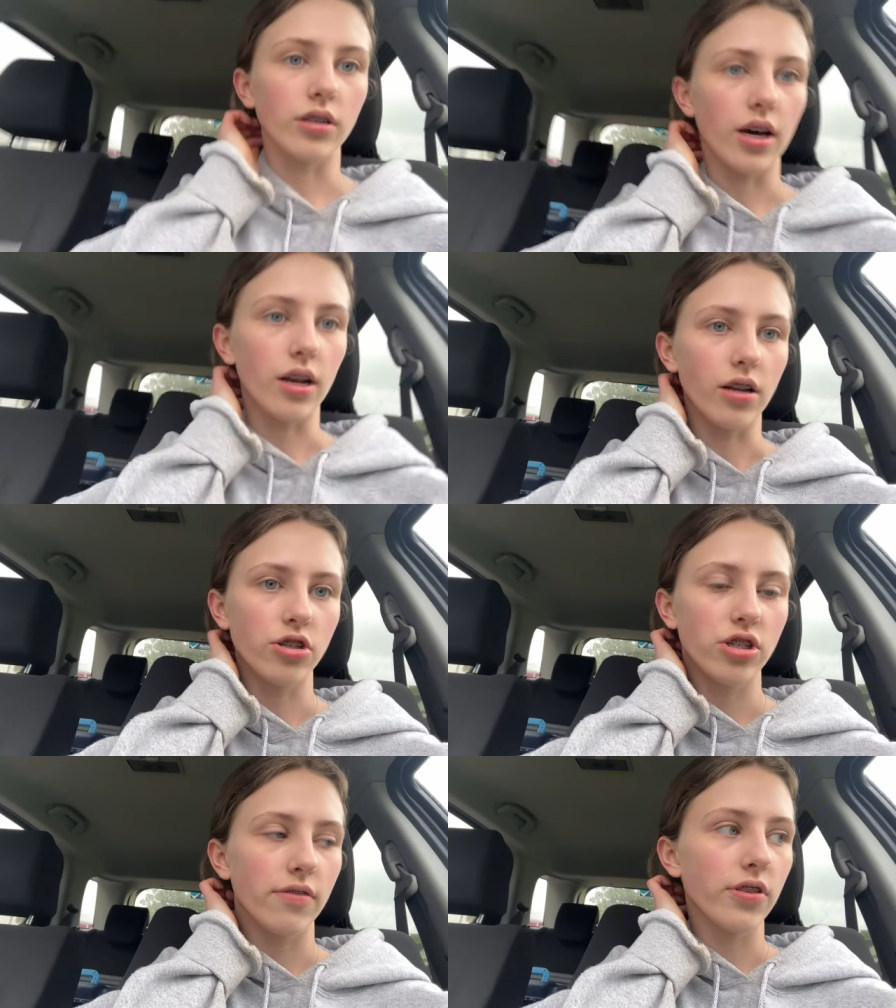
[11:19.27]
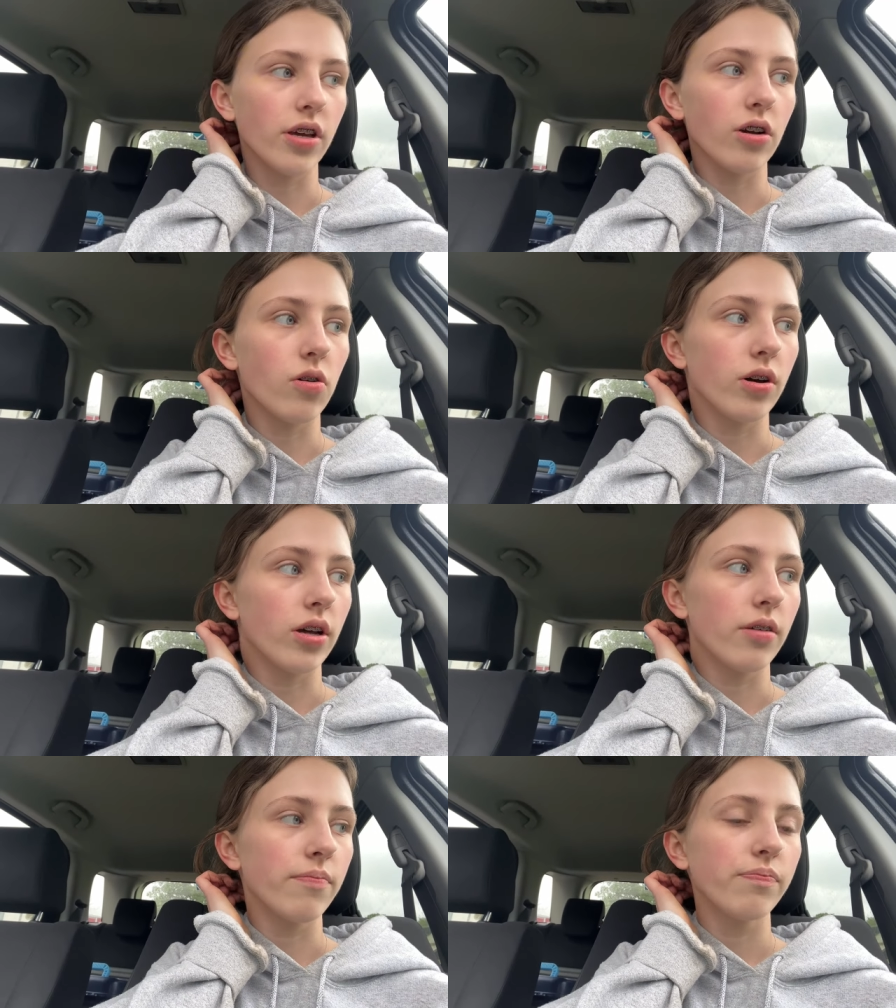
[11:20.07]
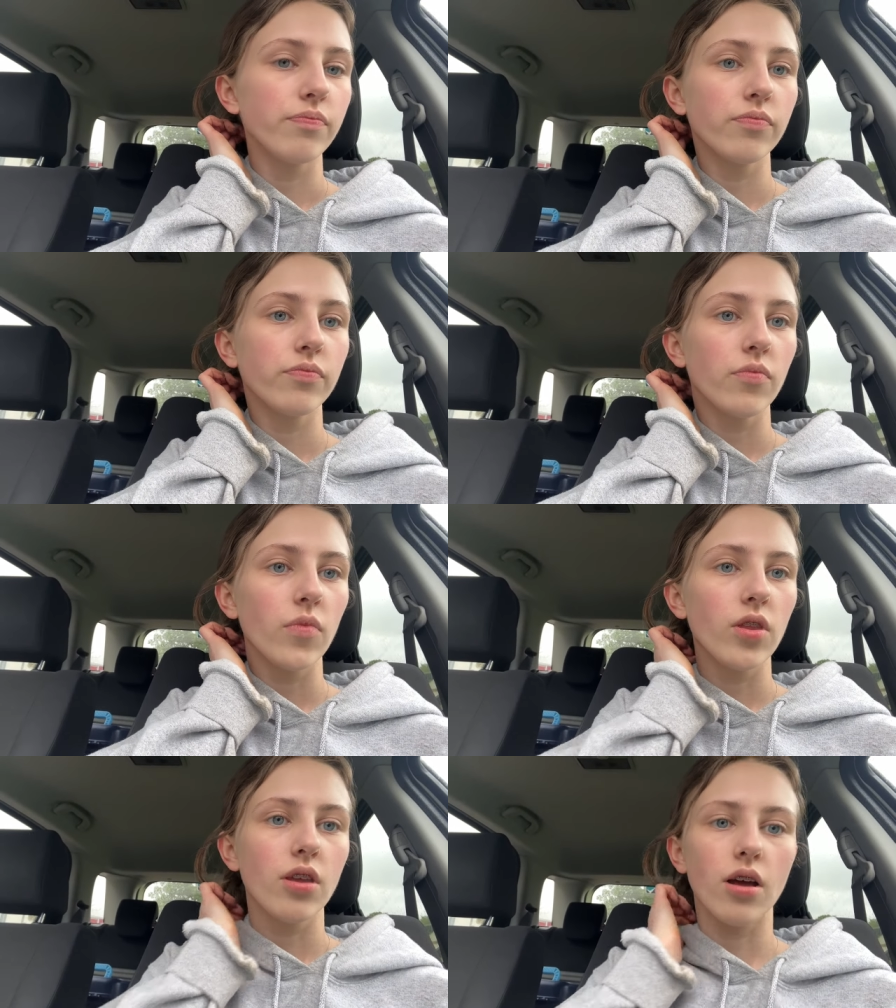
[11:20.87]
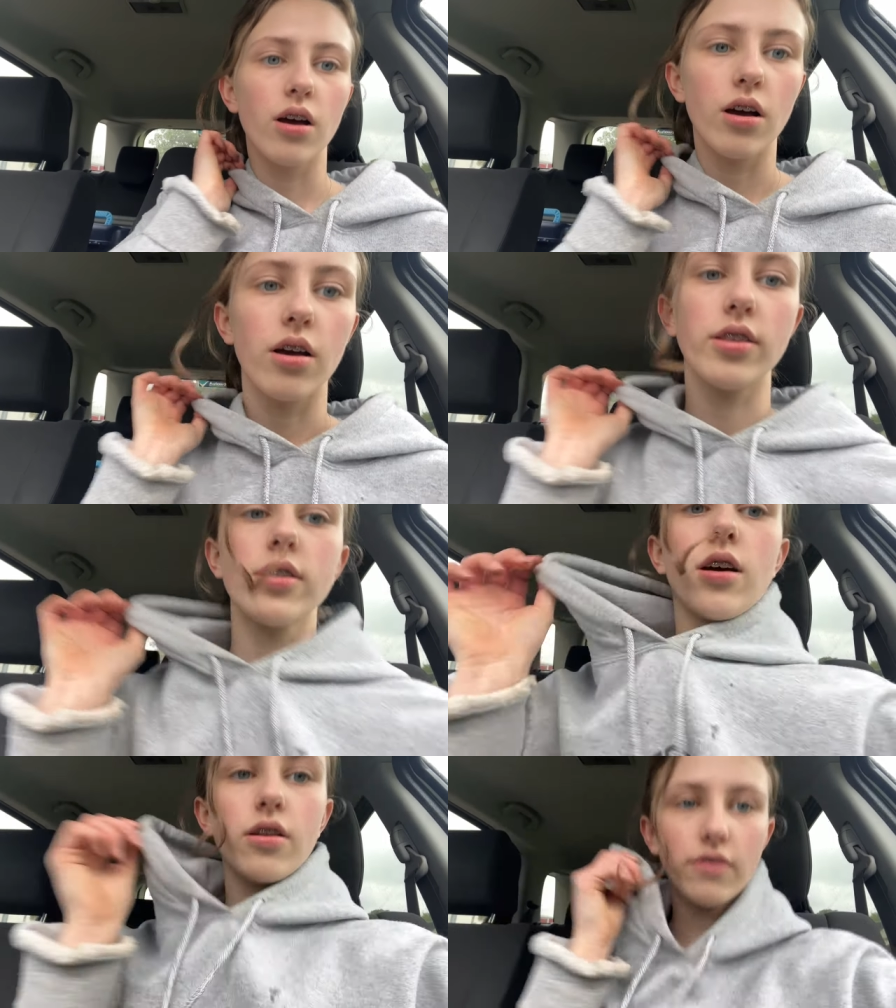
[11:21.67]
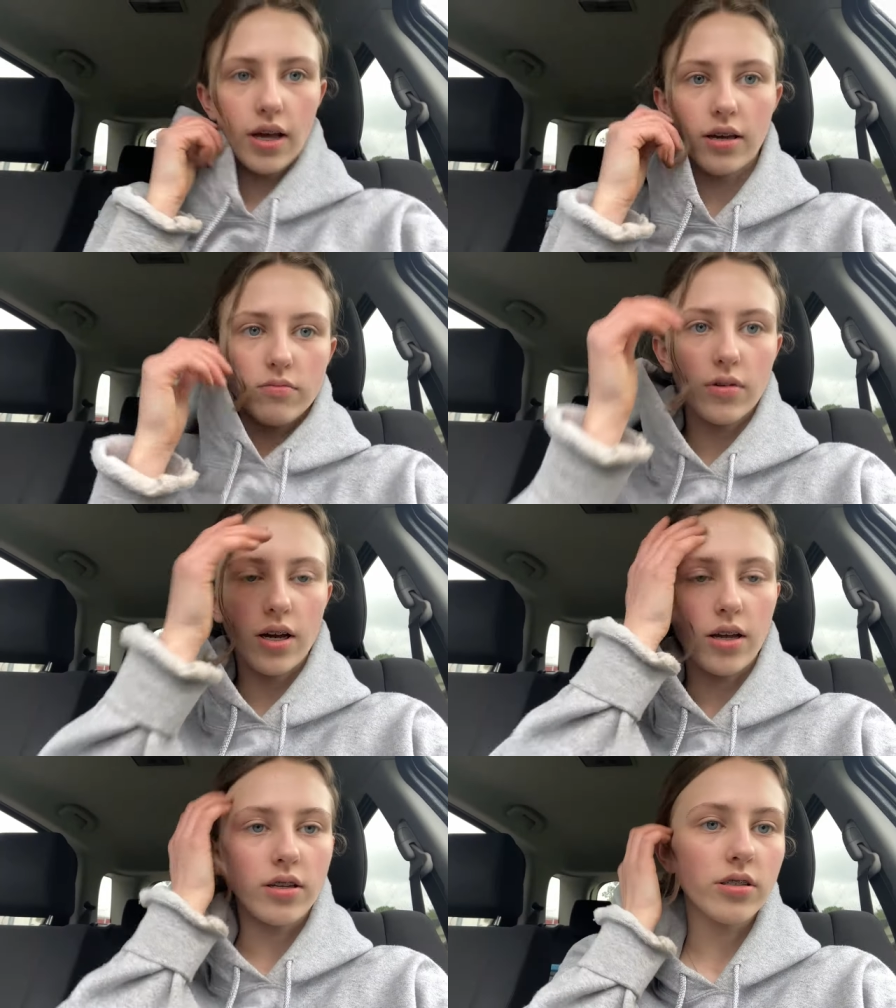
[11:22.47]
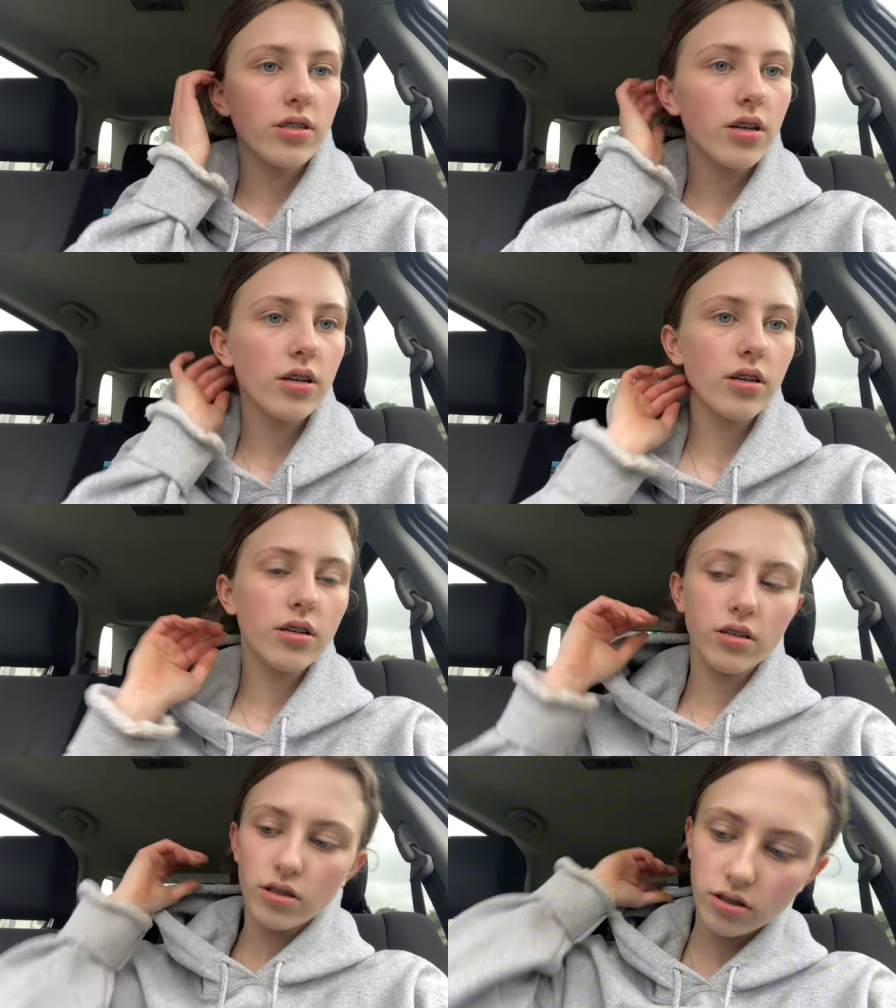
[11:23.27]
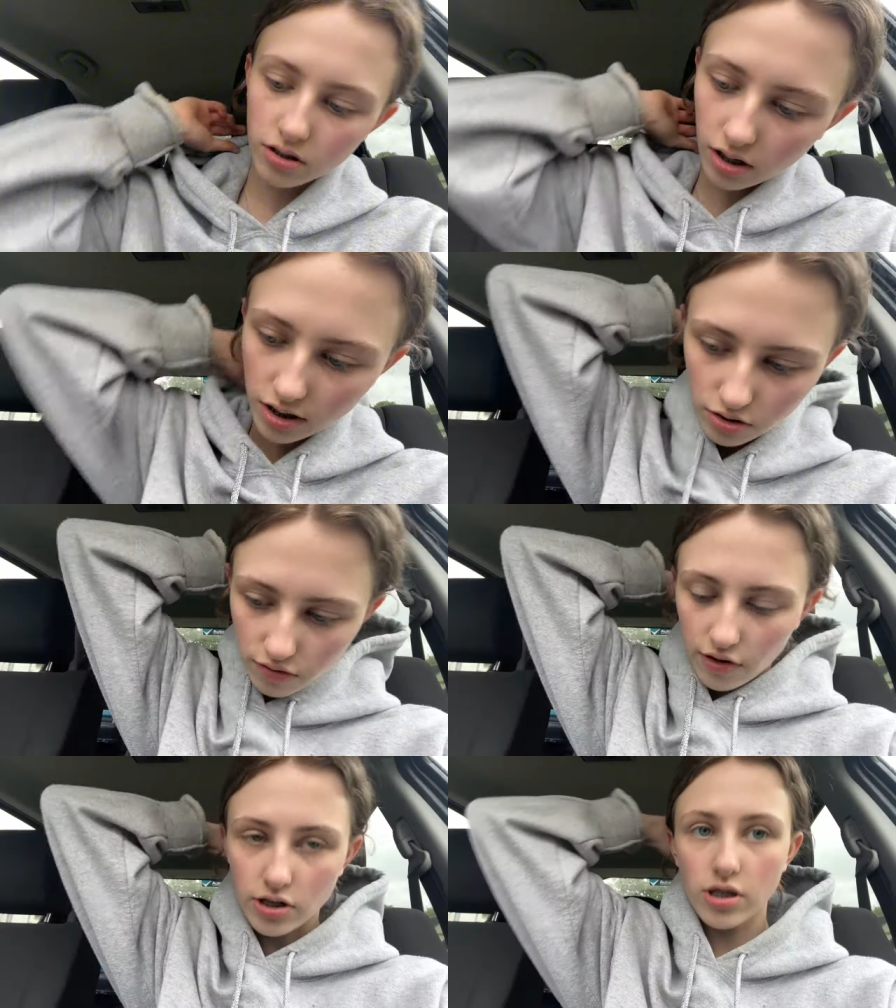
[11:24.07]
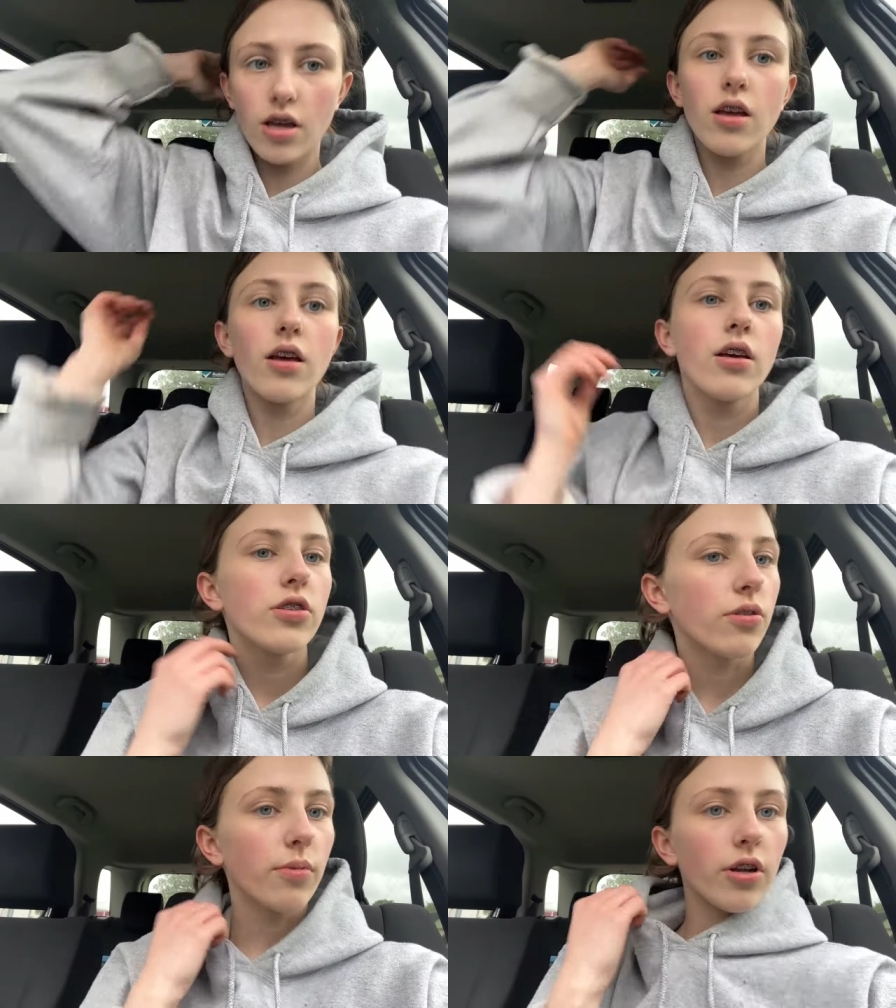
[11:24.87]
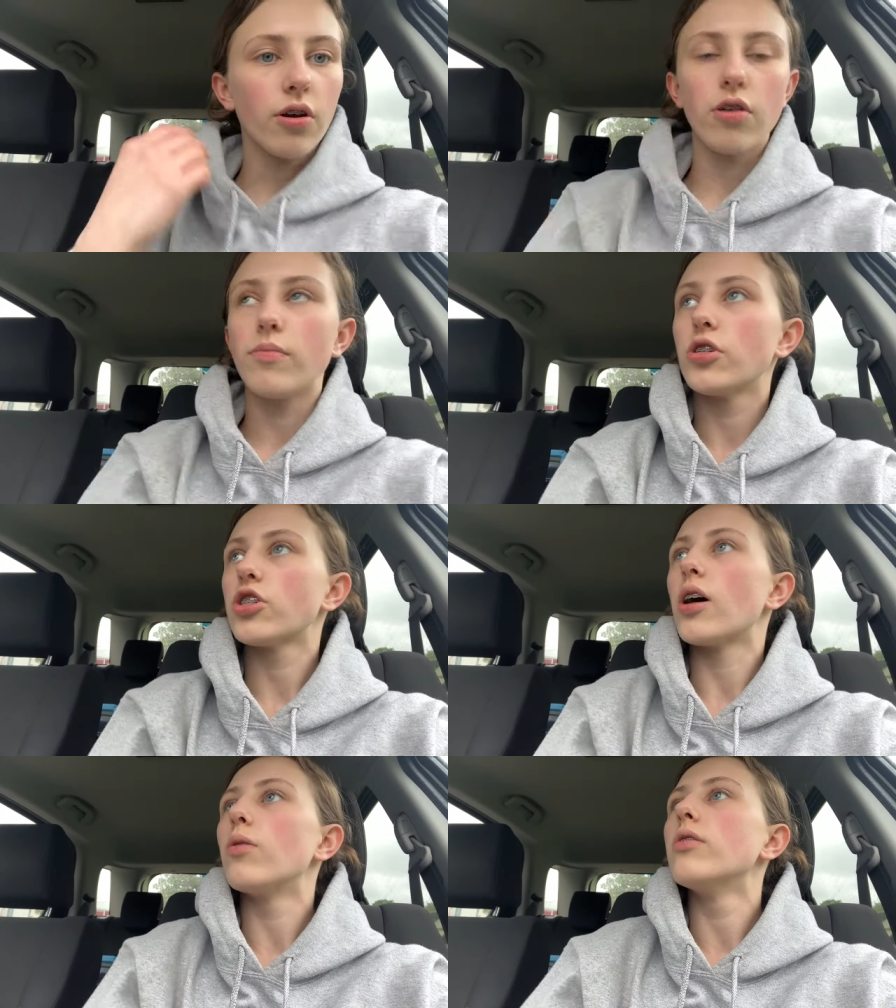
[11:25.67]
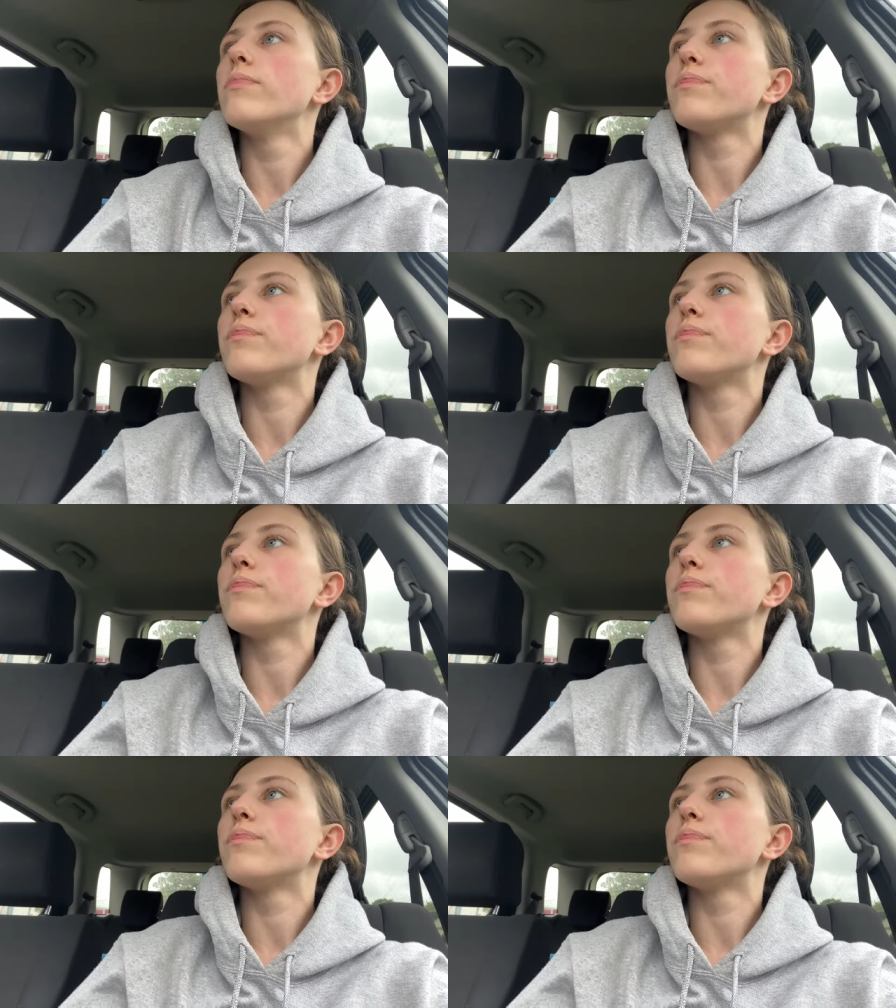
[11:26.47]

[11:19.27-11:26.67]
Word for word: had lunch and everything and got here, uh, it's kind of late and I need to revise. So I'm gonna go home and shower.